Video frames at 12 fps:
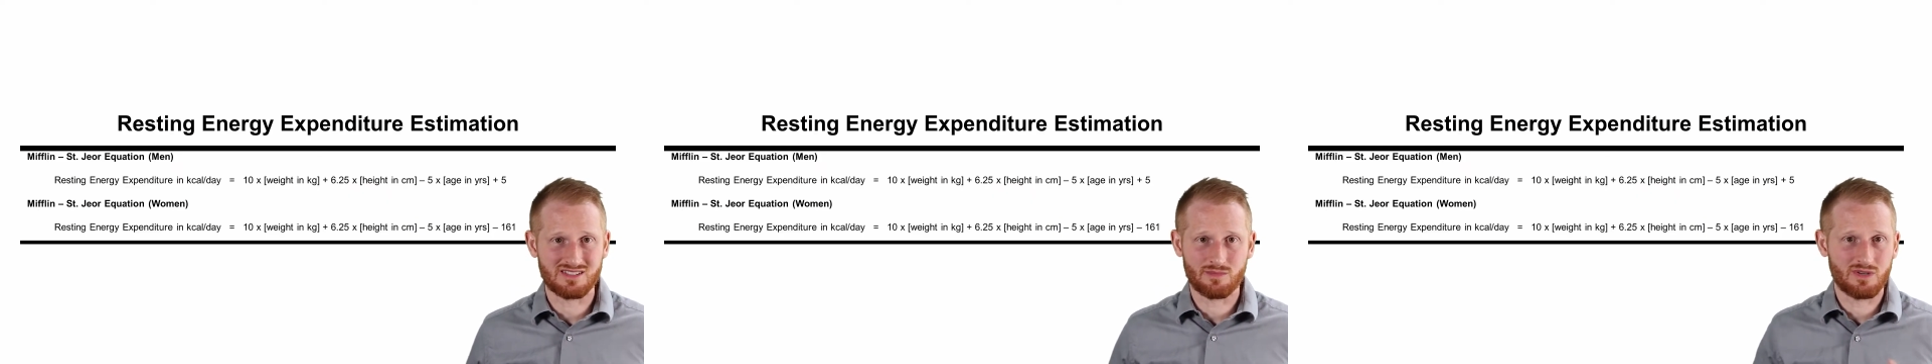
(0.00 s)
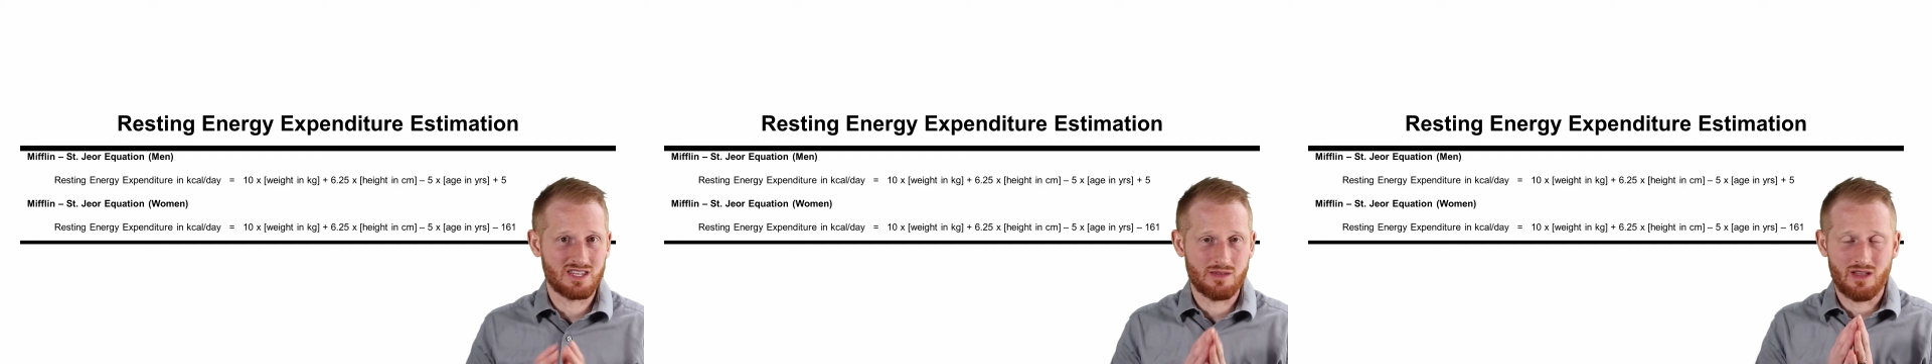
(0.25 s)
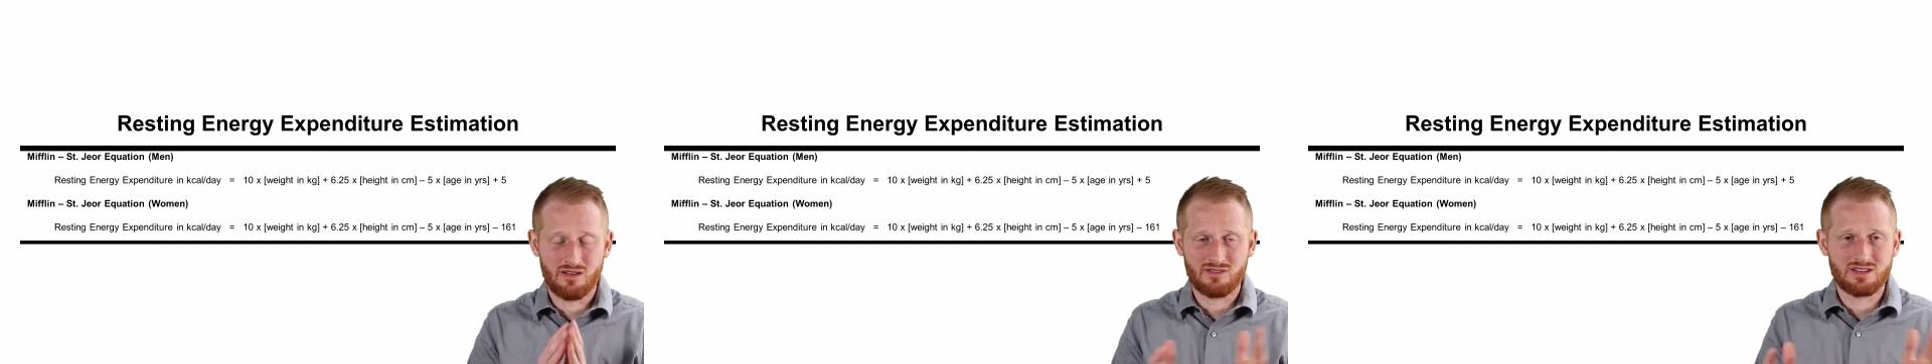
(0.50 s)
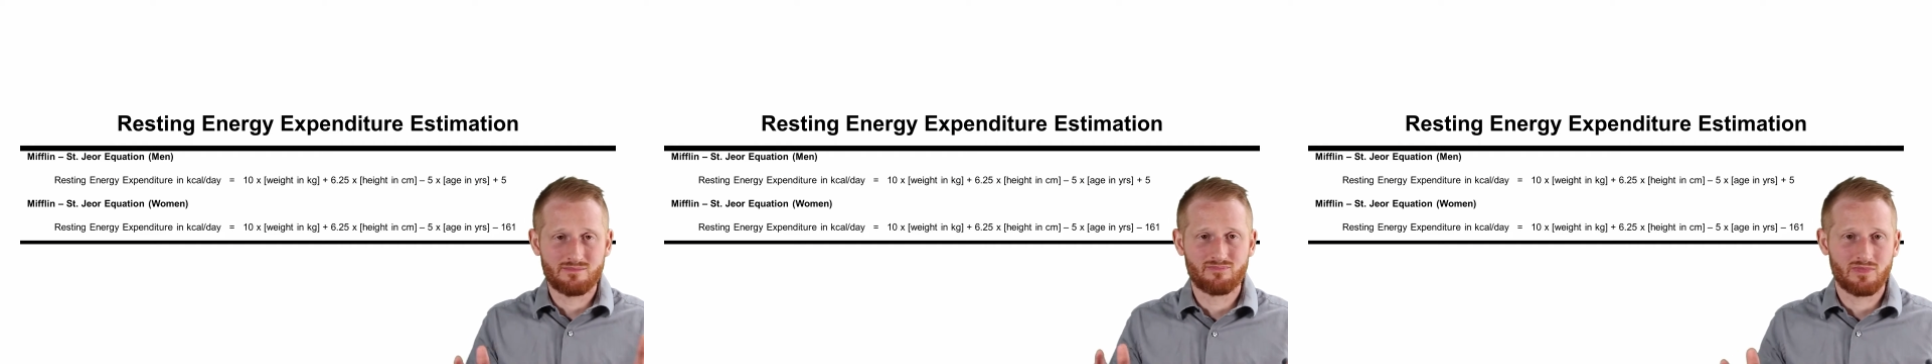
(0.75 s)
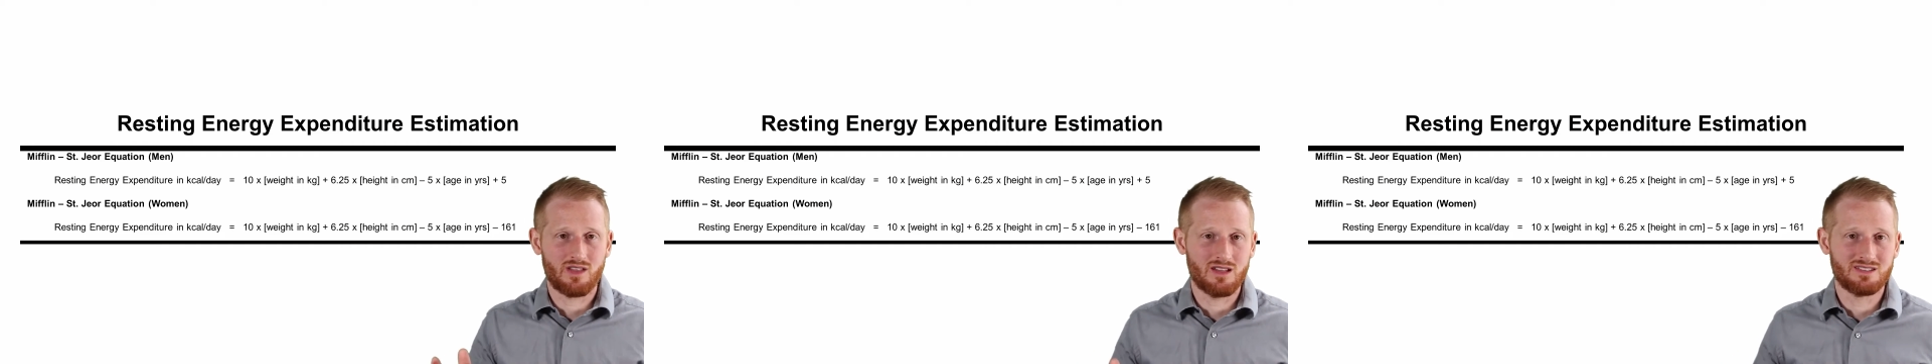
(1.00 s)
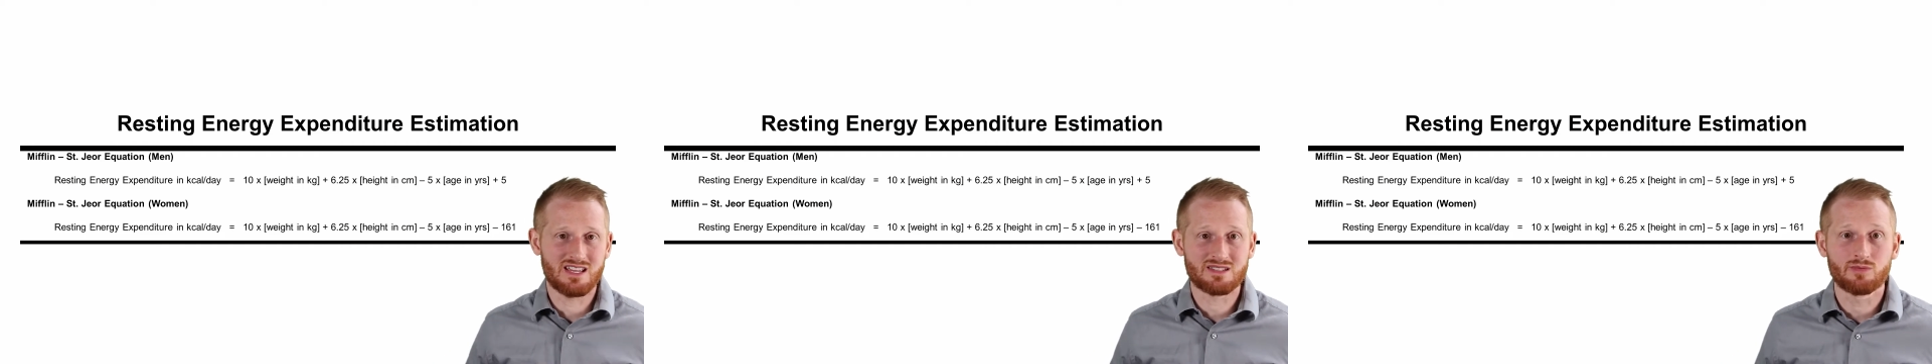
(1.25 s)
I'm going to keep every uh,
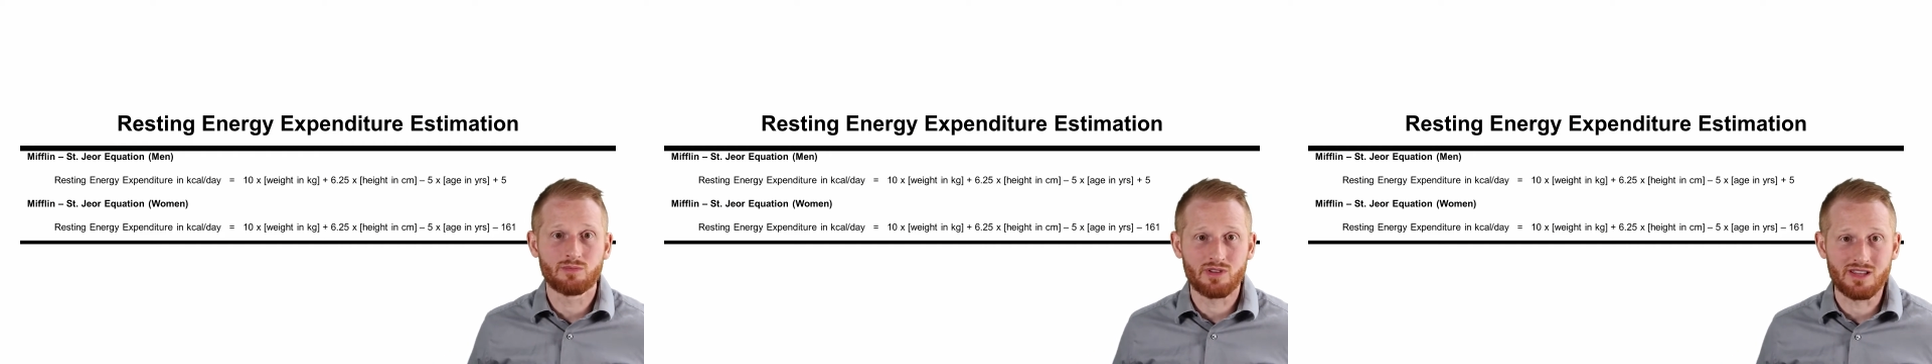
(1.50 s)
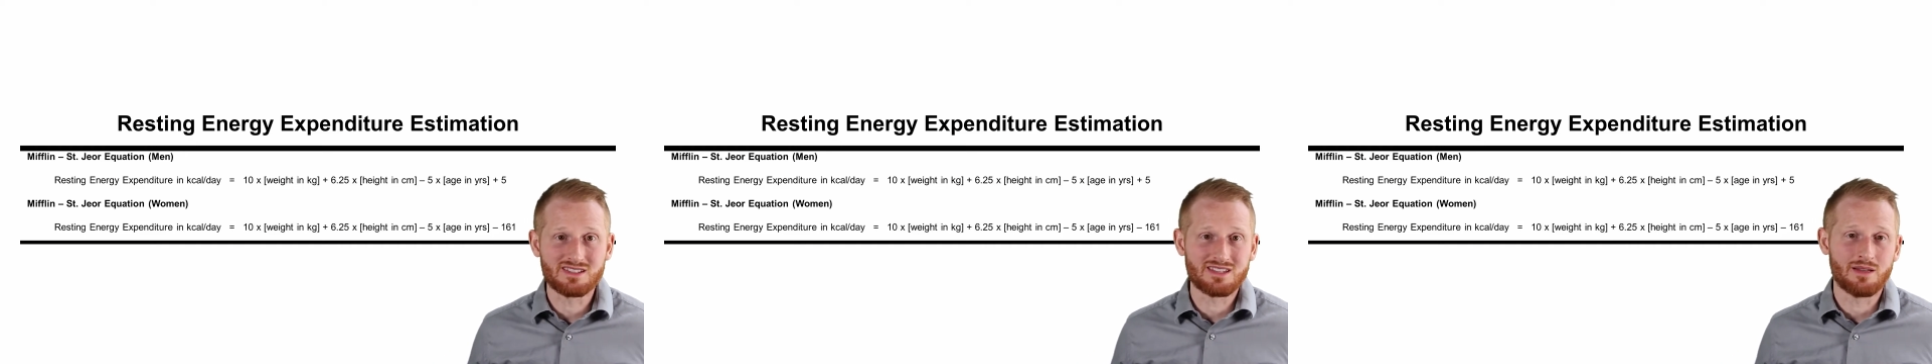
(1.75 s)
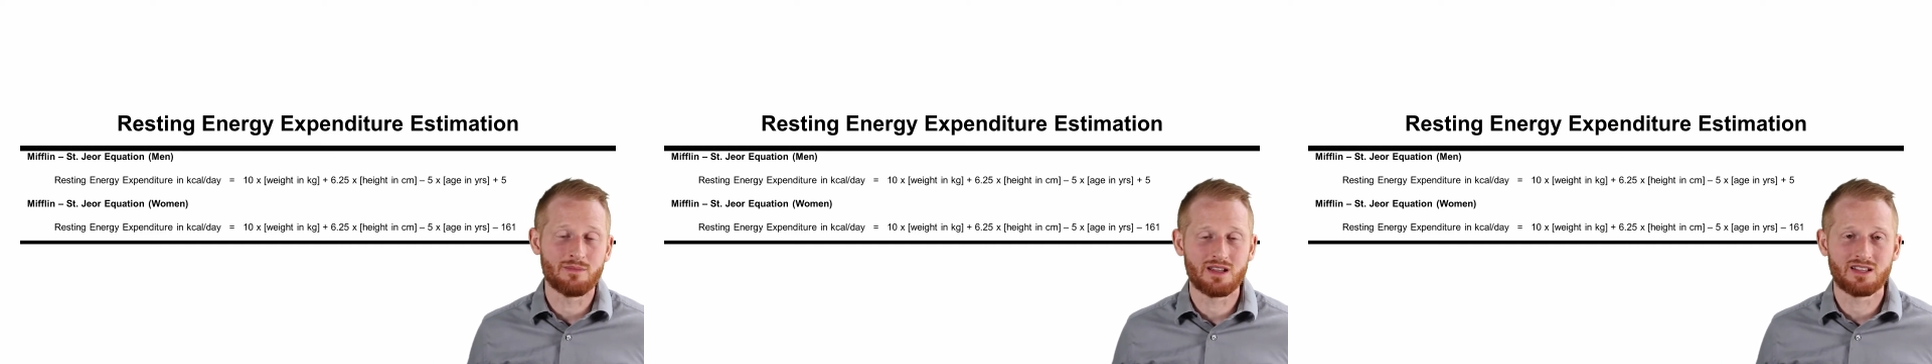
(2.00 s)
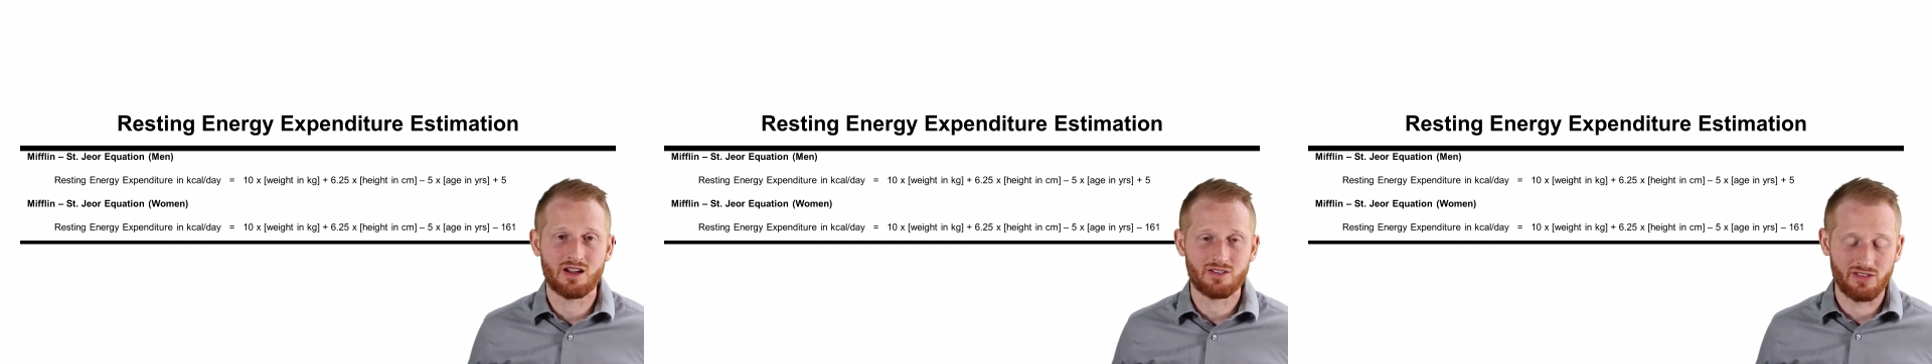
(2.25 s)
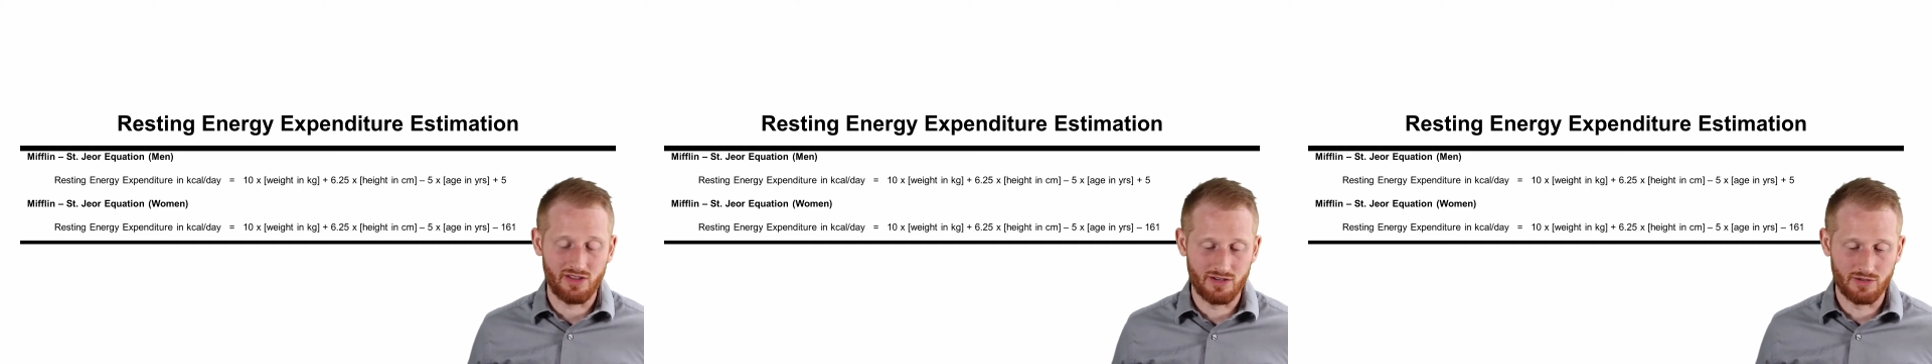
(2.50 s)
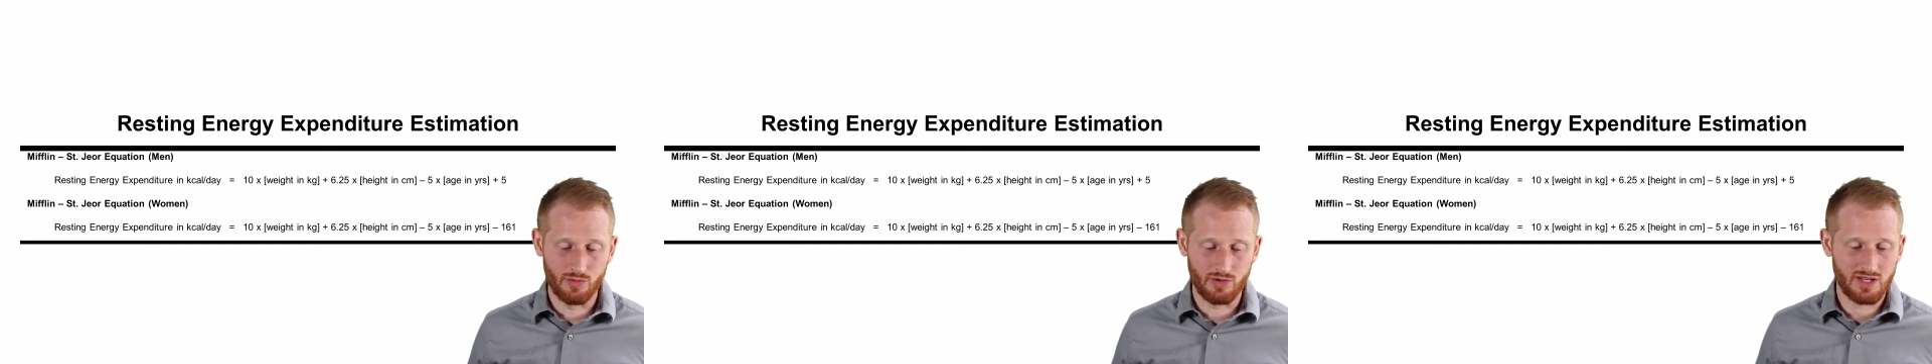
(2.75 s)
decimal place that my
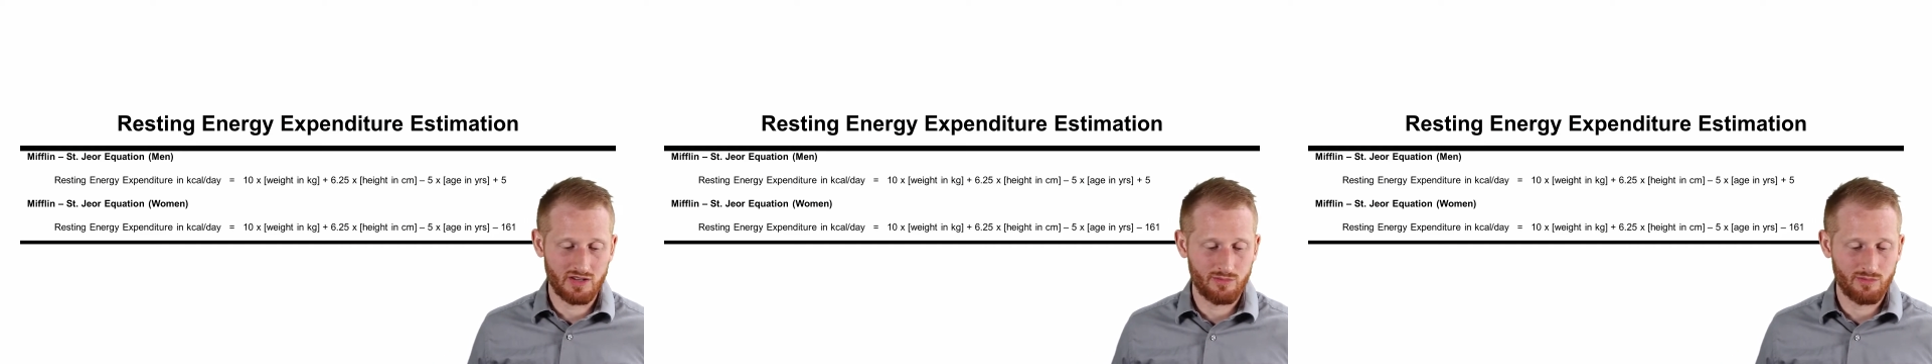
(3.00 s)
calculator will give